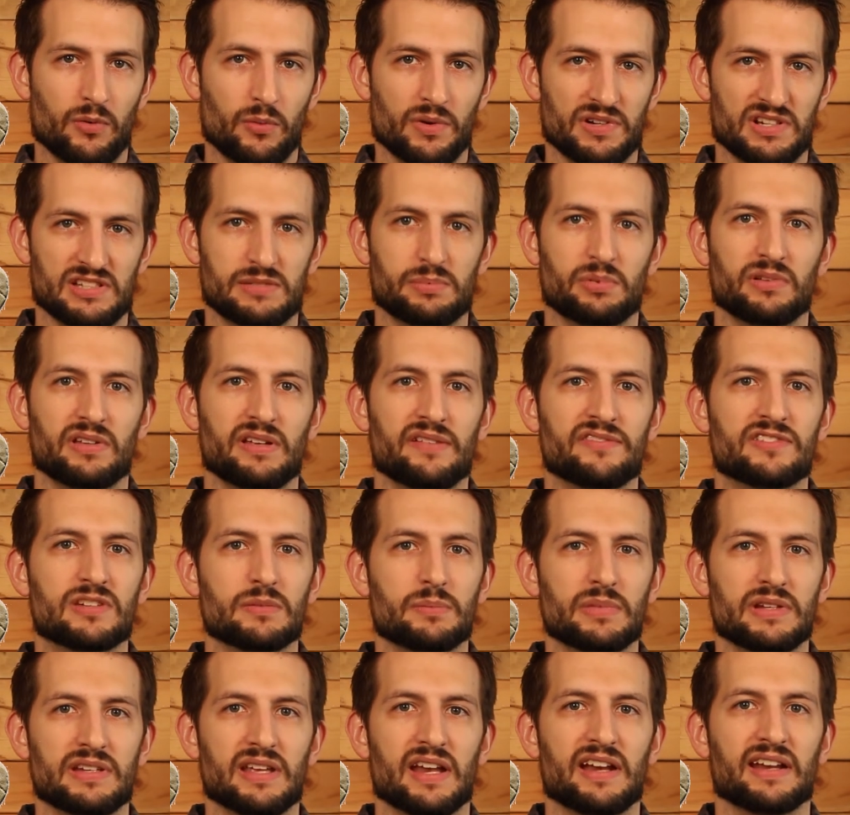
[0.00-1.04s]
which is believed to
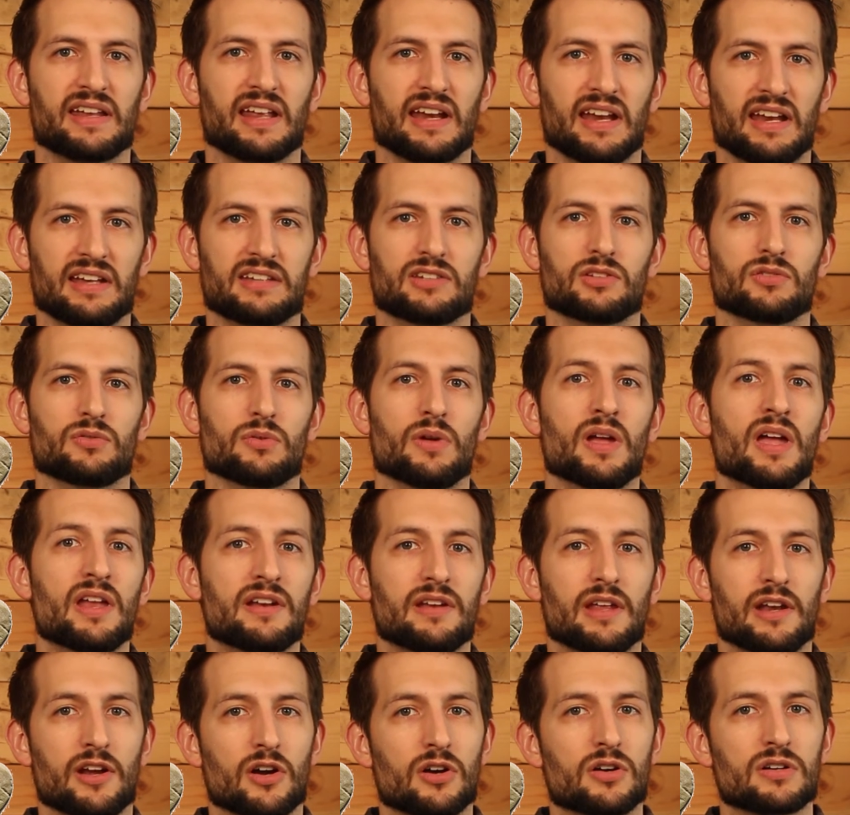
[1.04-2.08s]
be dedicated to
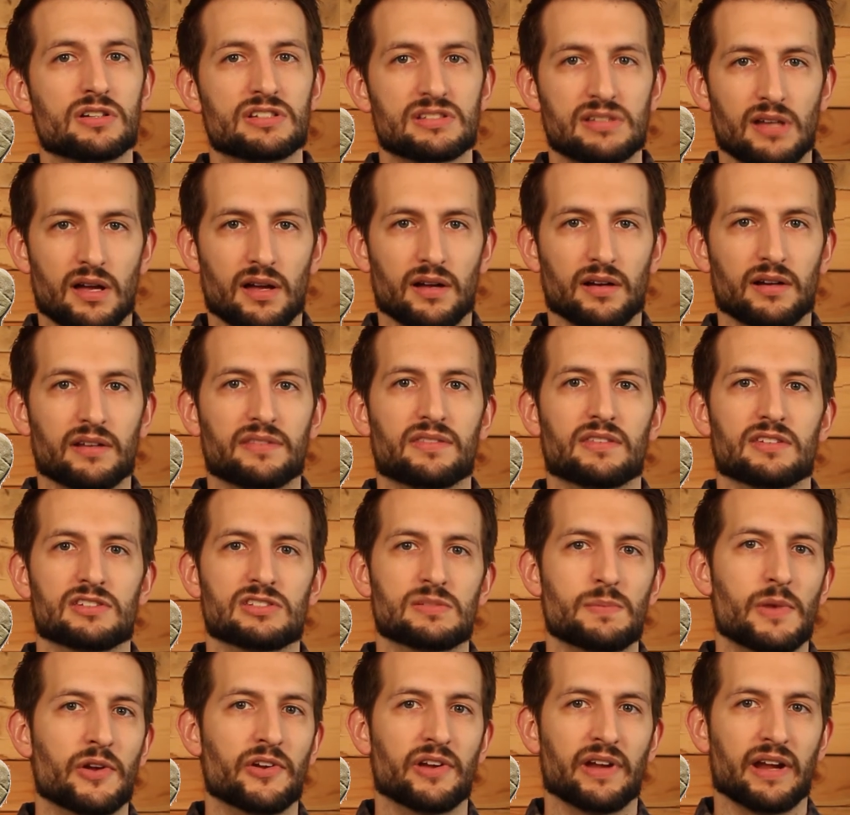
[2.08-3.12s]
Nihursag, the
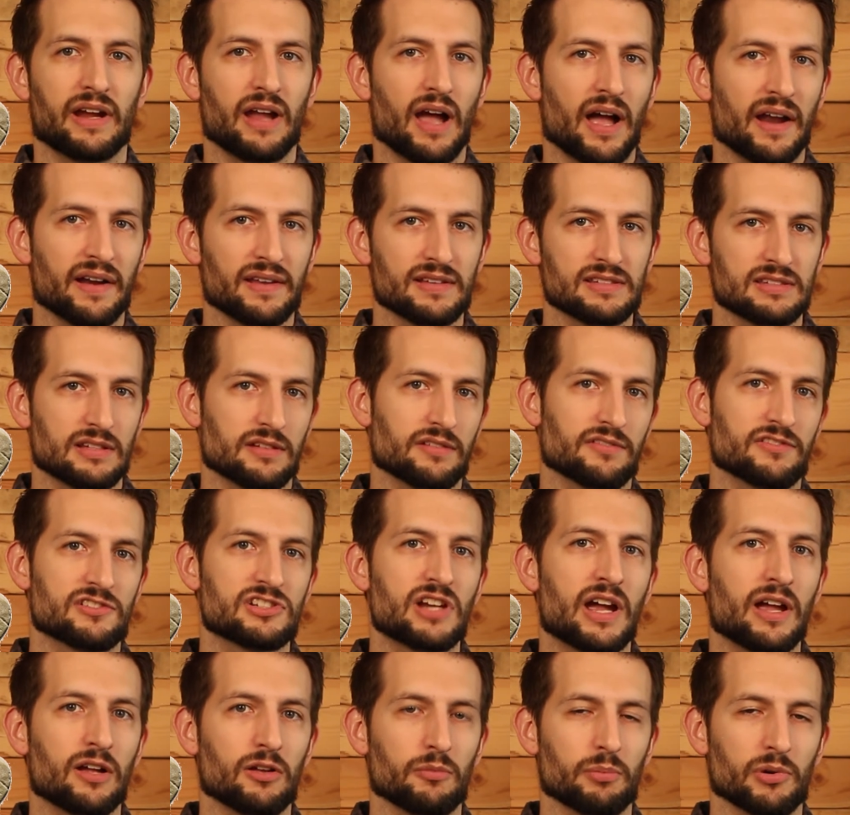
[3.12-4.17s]
Sumerian goddess of
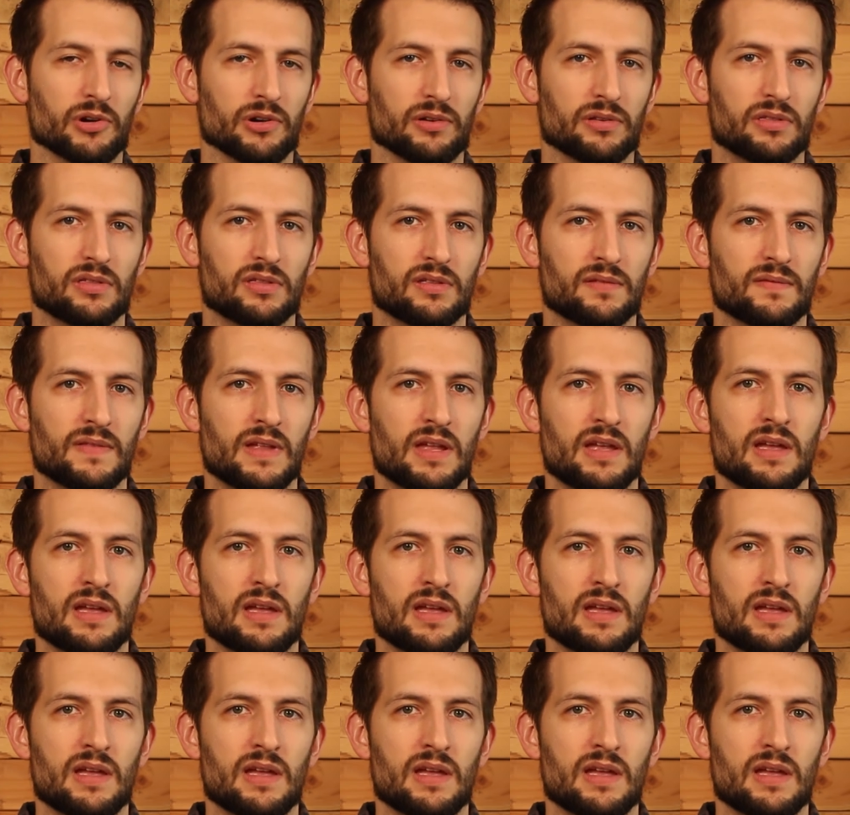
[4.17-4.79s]
childbirth.